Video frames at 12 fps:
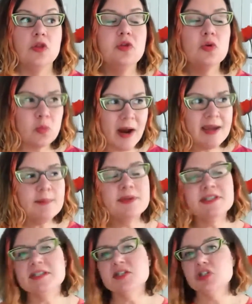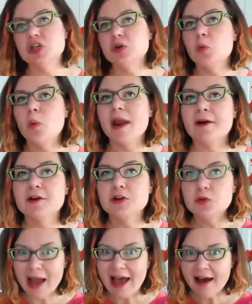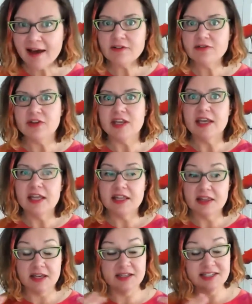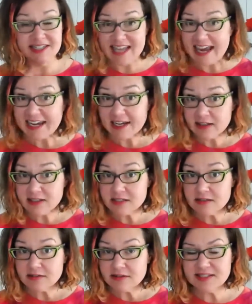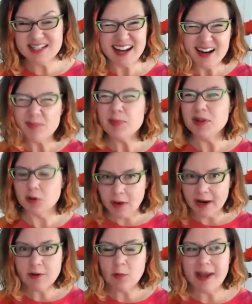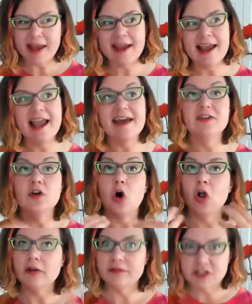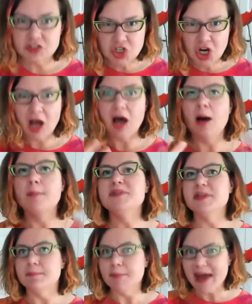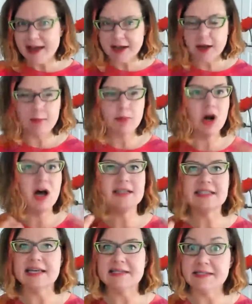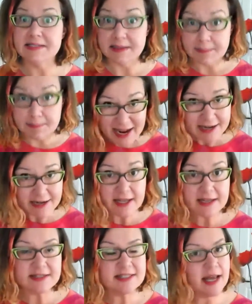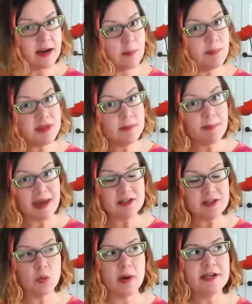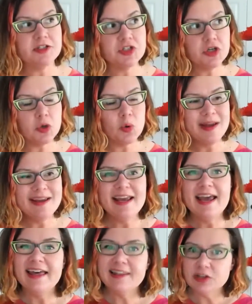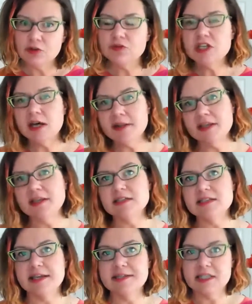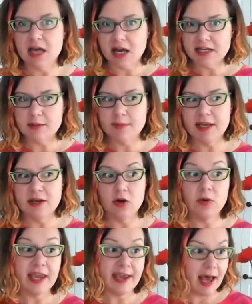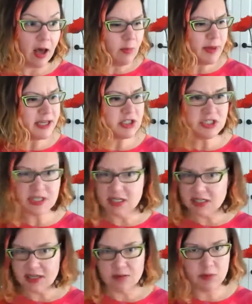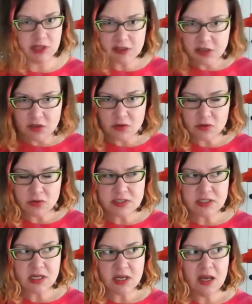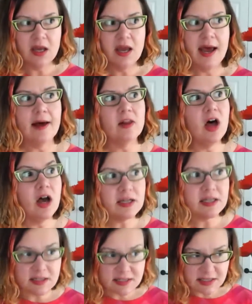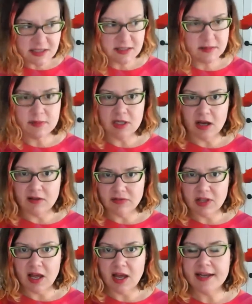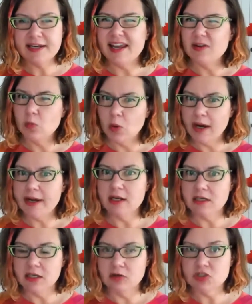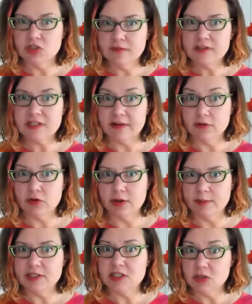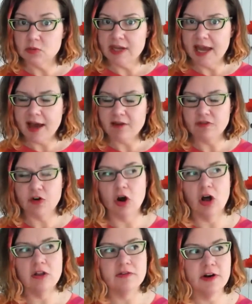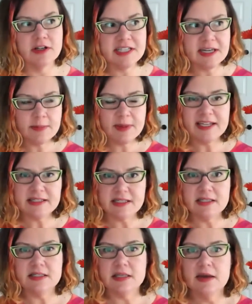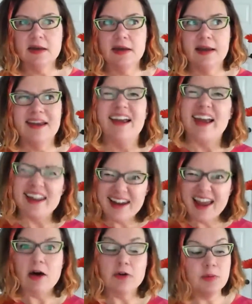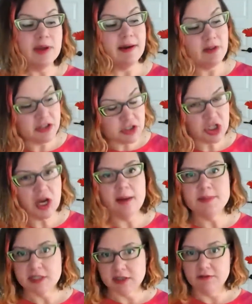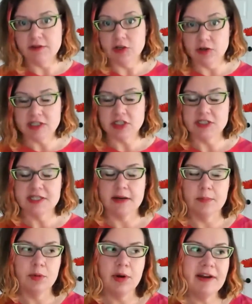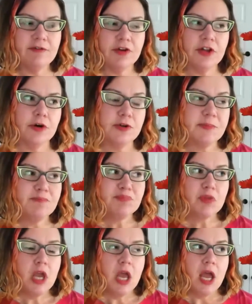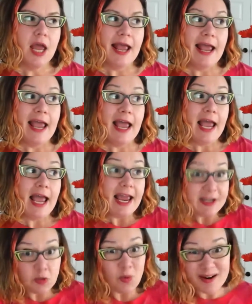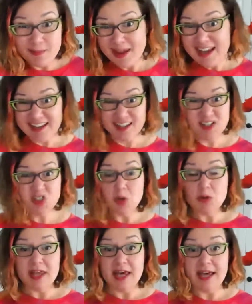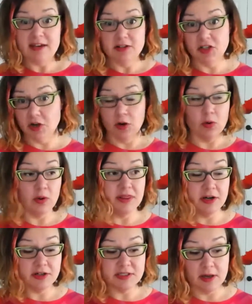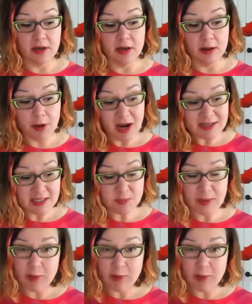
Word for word: the right position where you have it, the settings set up in the right way and all of the jobs and backup processes and maintenance set up in the best way too and you've done things like document okay how much data can we lose how long can the system be offline and what you know service level agreements do we have for all of our databases and now do we have all the jobs and configuration set up right for those and you want to make it so that you know there's a, a process by